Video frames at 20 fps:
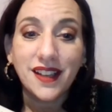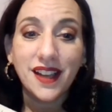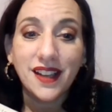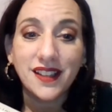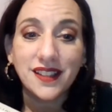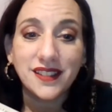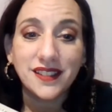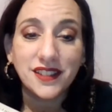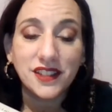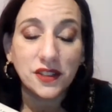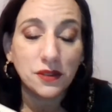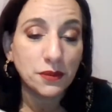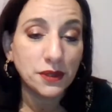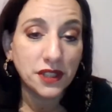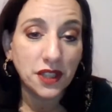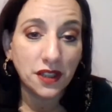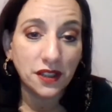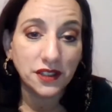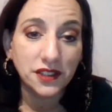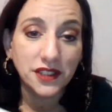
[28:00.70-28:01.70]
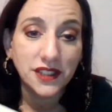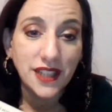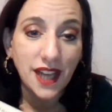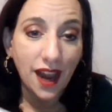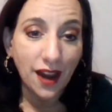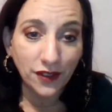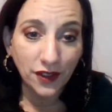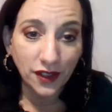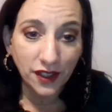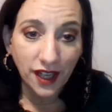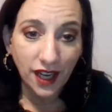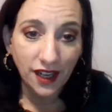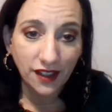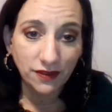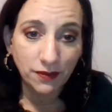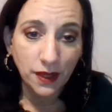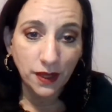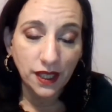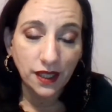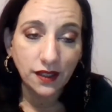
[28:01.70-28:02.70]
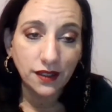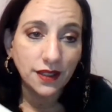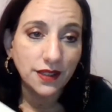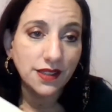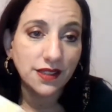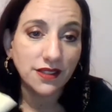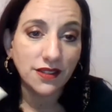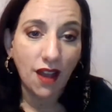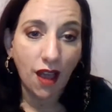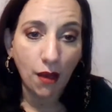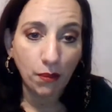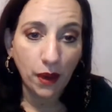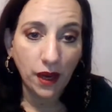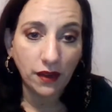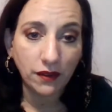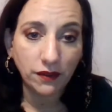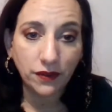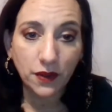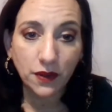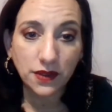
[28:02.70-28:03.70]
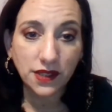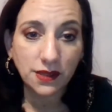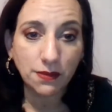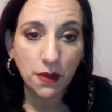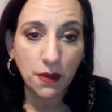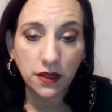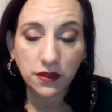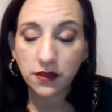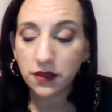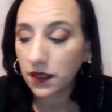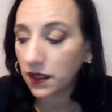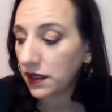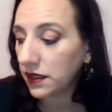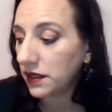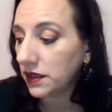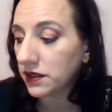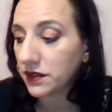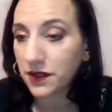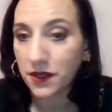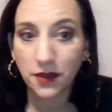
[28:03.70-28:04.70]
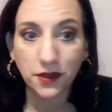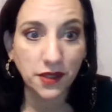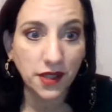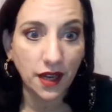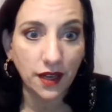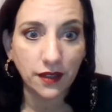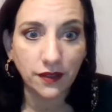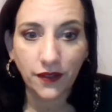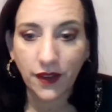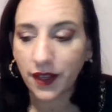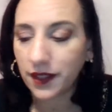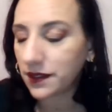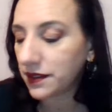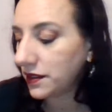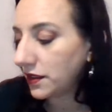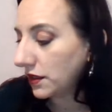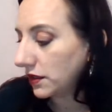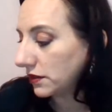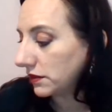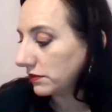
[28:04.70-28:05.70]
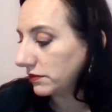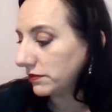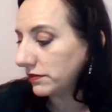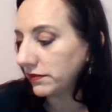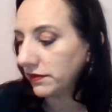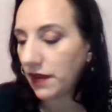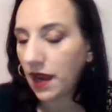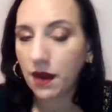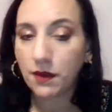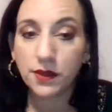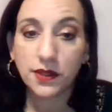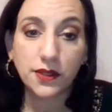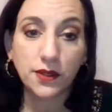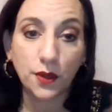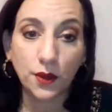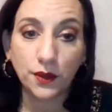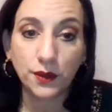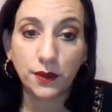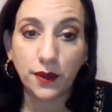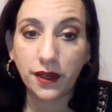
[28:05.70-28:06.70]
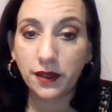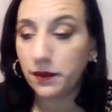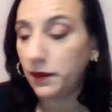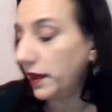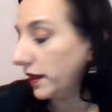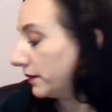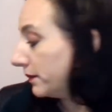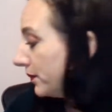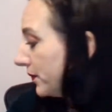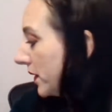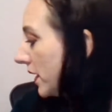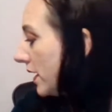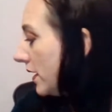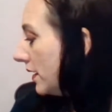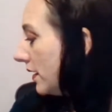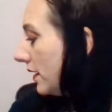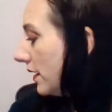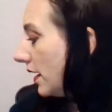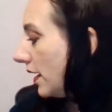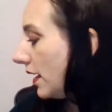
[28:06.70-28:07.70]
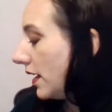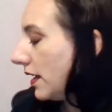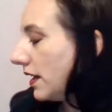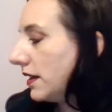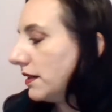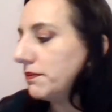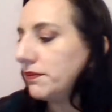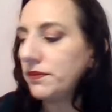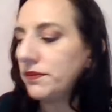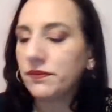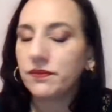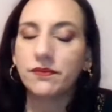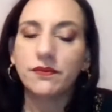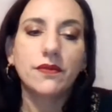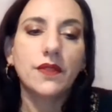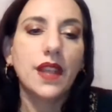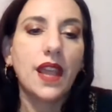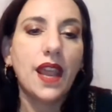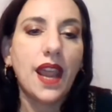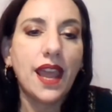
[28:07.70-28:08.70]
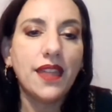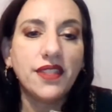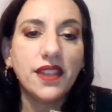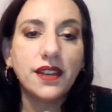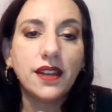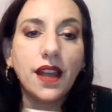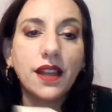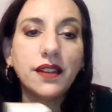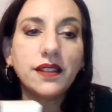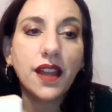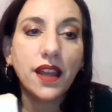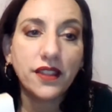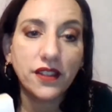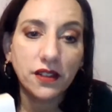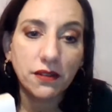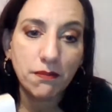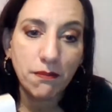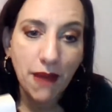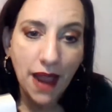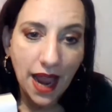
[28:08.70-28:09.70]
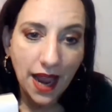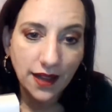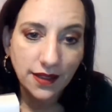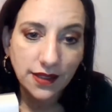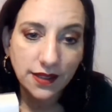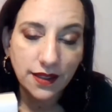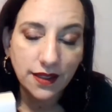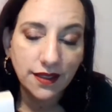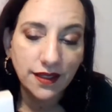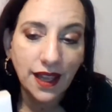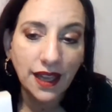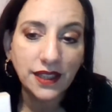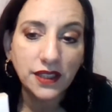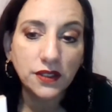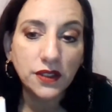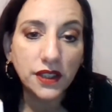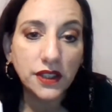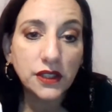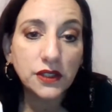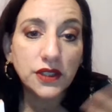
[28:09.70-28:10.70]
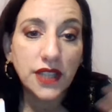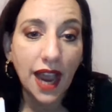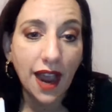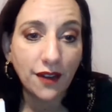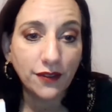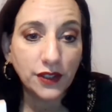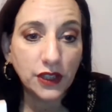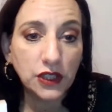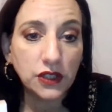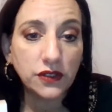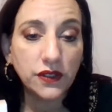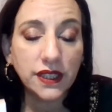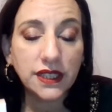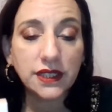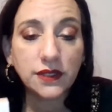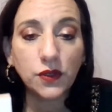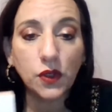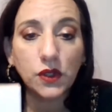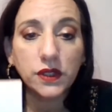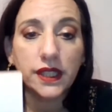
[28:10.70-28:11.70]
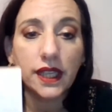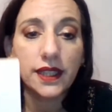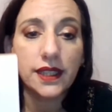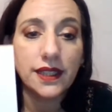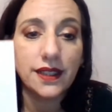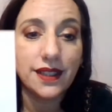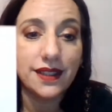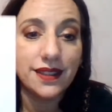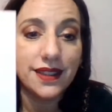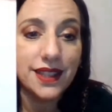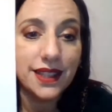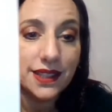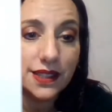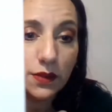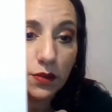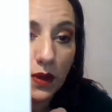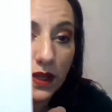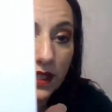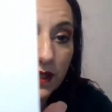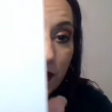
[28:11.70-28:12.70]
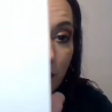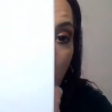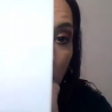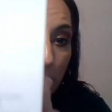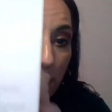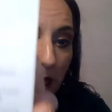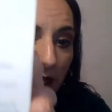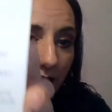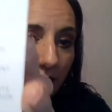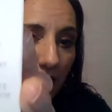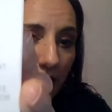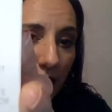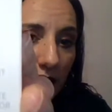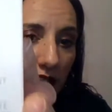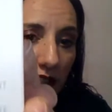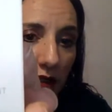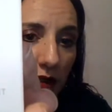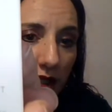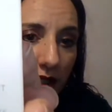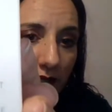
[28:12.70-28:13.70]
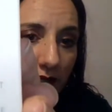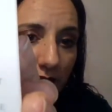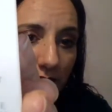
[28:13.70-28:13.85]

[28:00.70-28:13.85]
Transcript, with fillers: a dermatologist ever gave me. It's not painful, it smells good, and there's no side effects. So I was sold right away. Um, and then another mask that you can use after you've exfoliated. And this one is amazing because you can